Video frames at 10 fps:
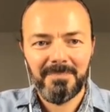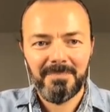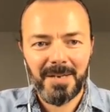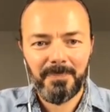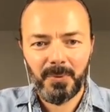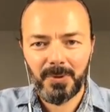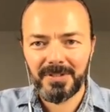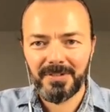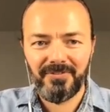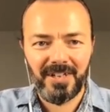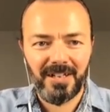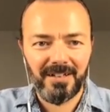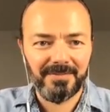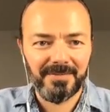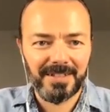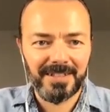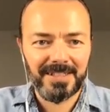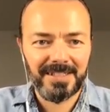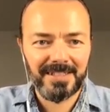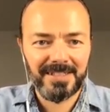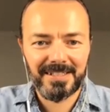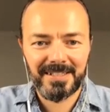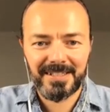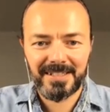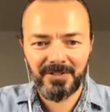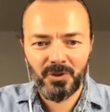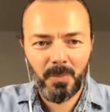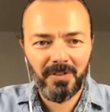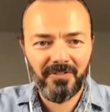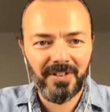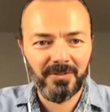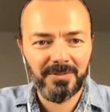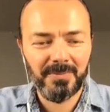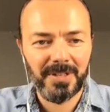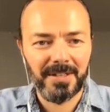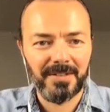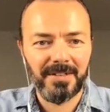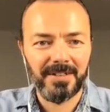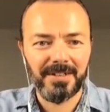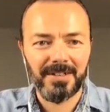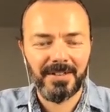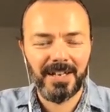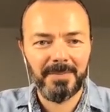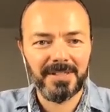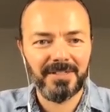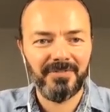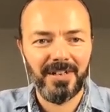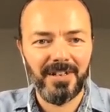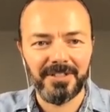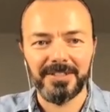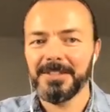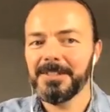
My personal fa- it's it's it's the normal fountain pen, the the Lamy Safari.